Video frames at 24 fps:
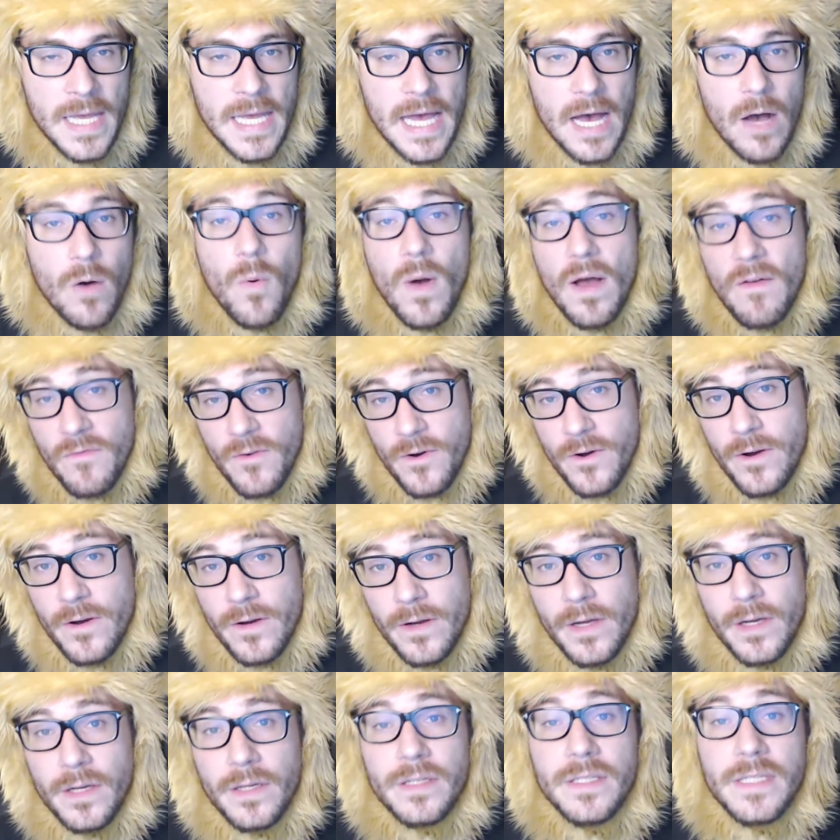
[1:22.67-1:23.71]

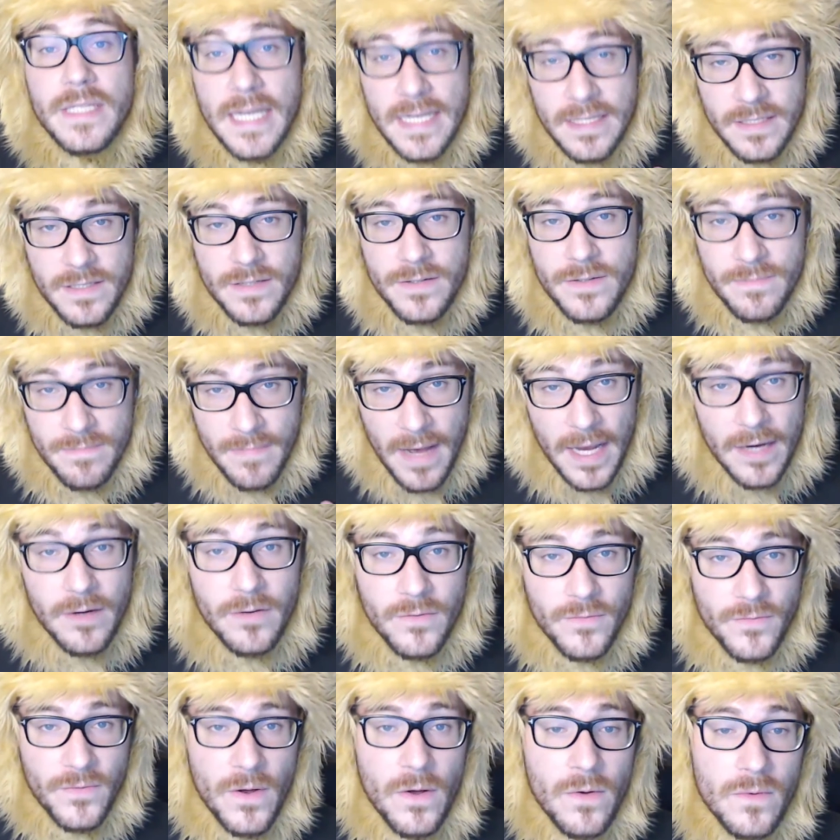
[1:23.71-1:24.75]
However, condenser
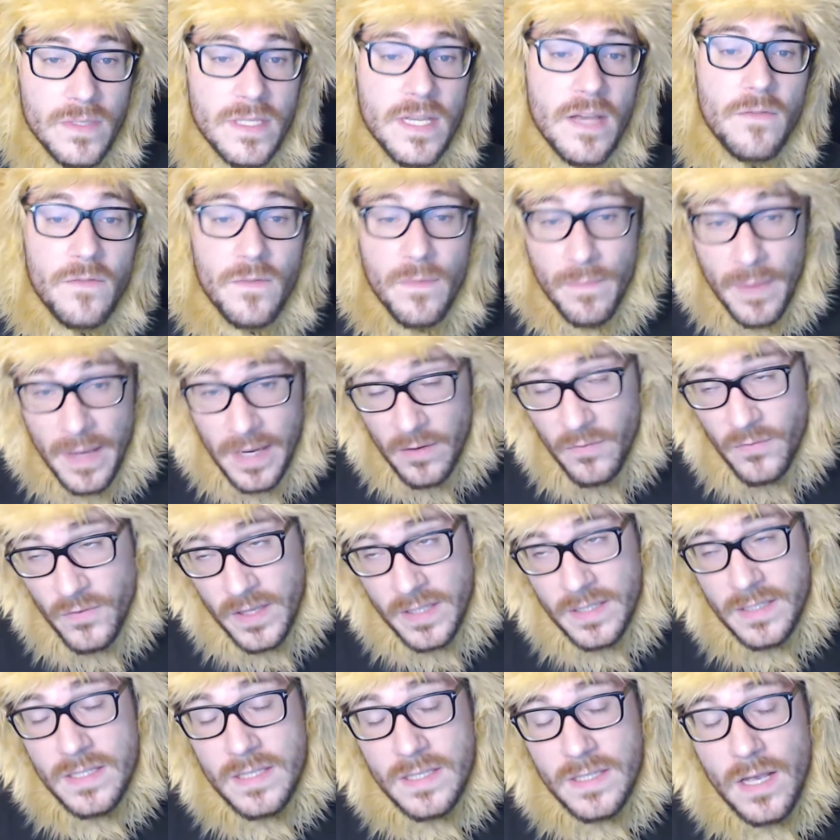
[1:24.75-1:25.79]
microphones have the
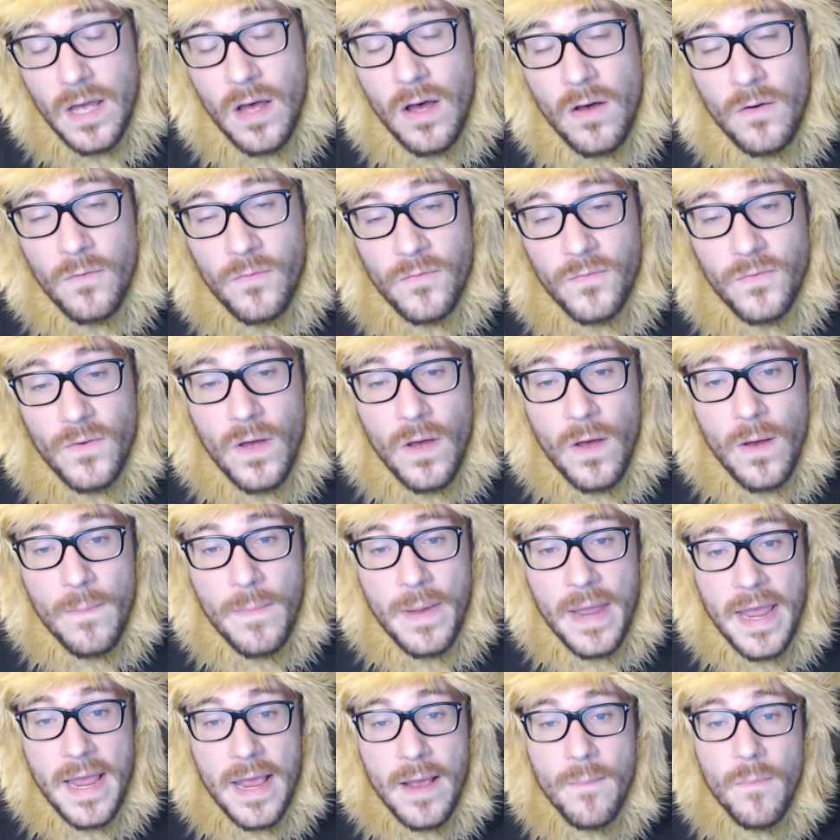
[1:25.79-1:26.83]
benefits of uh,
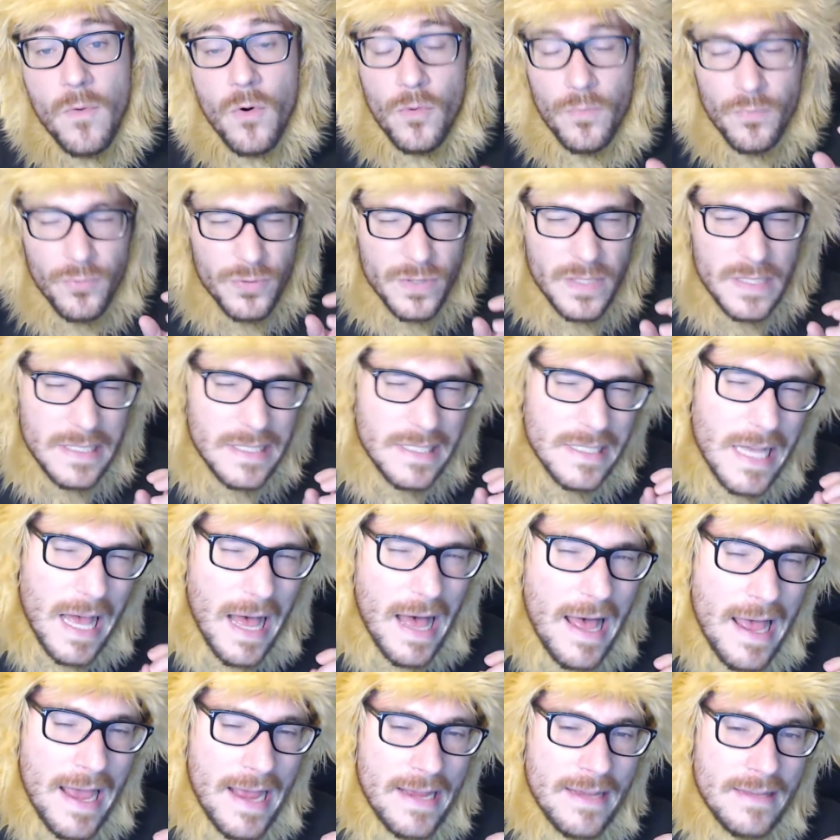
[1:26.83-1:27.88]
being more
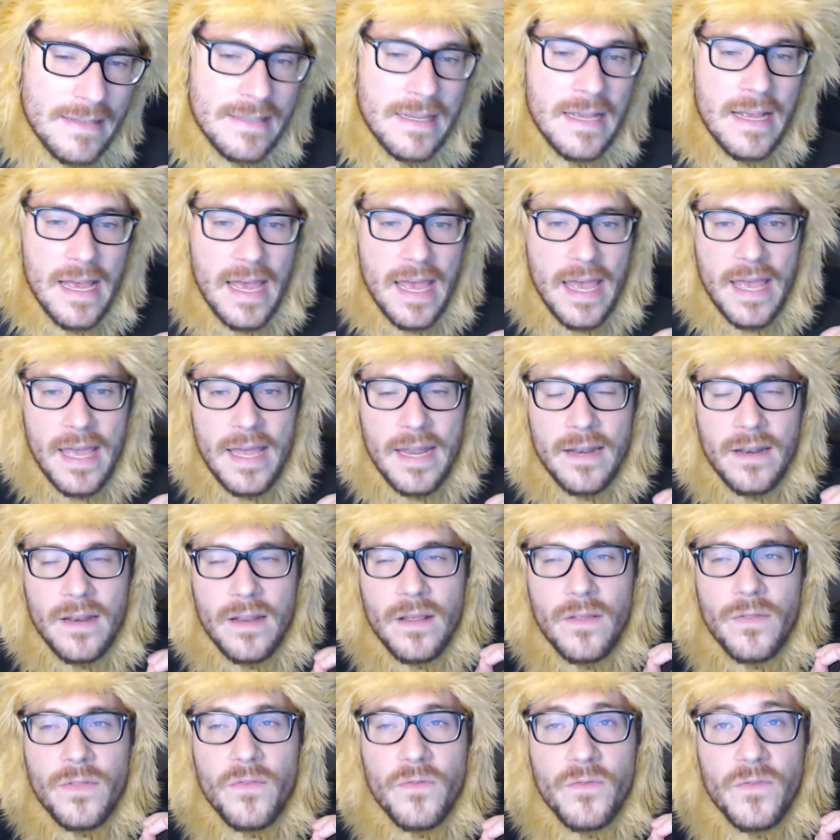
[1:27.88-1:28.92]
precise, and
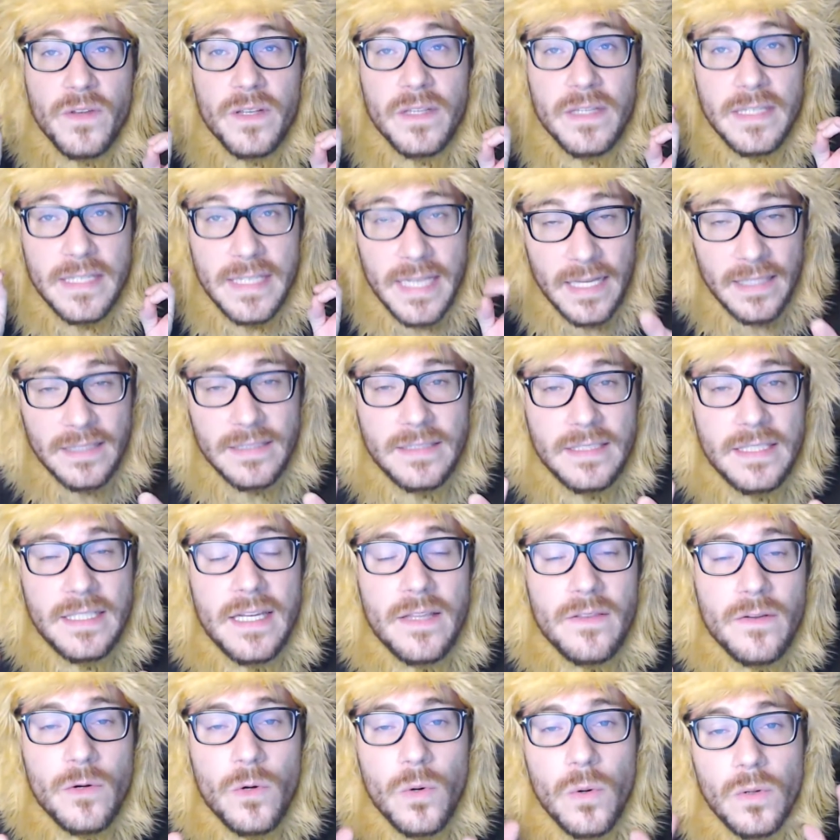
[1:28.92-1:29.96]
the fidelity
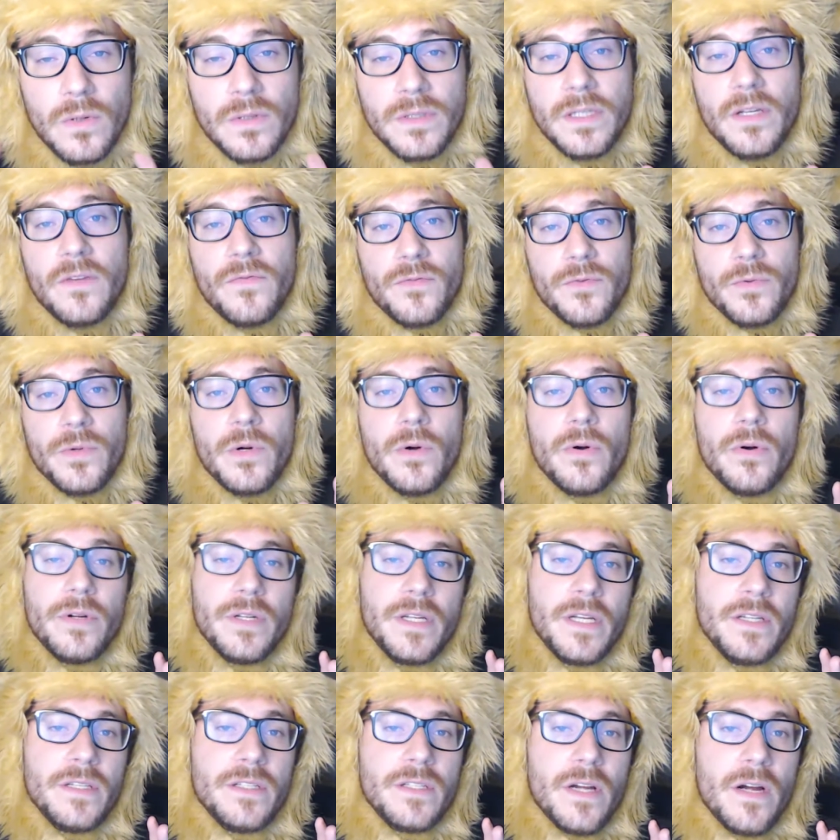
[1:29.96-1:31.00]
and the quality of your
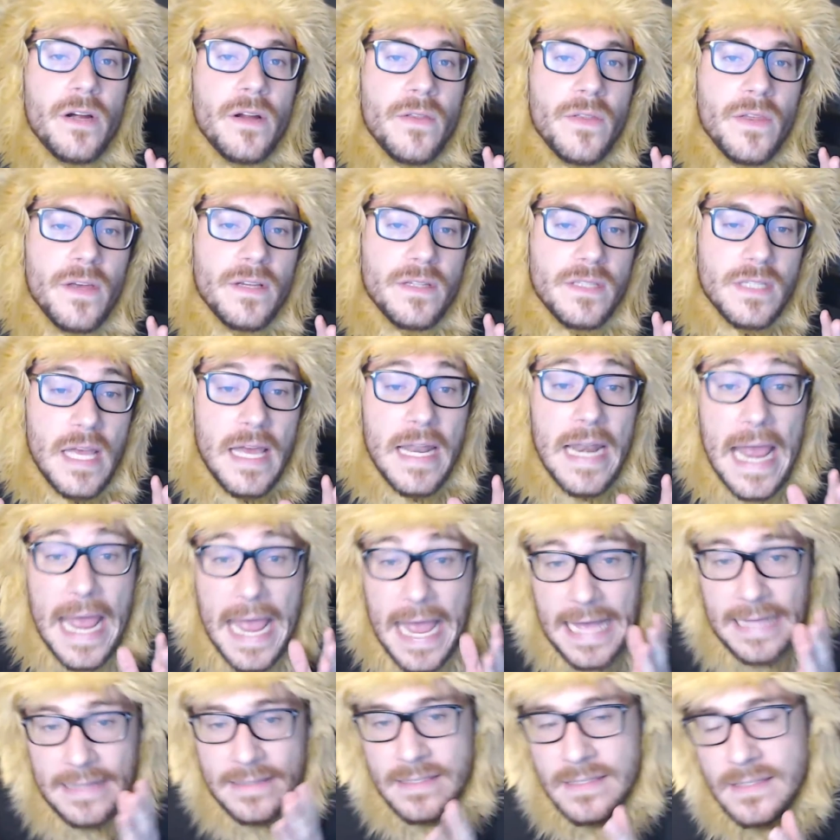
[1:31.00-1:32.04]
recordings are thus
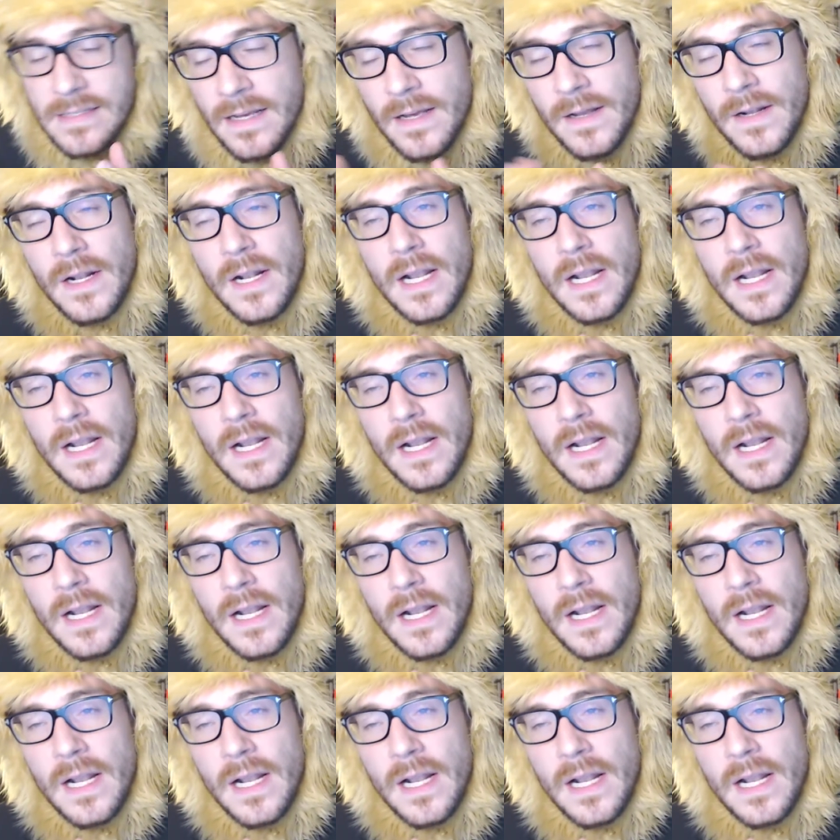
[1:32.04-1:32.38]
enhanced.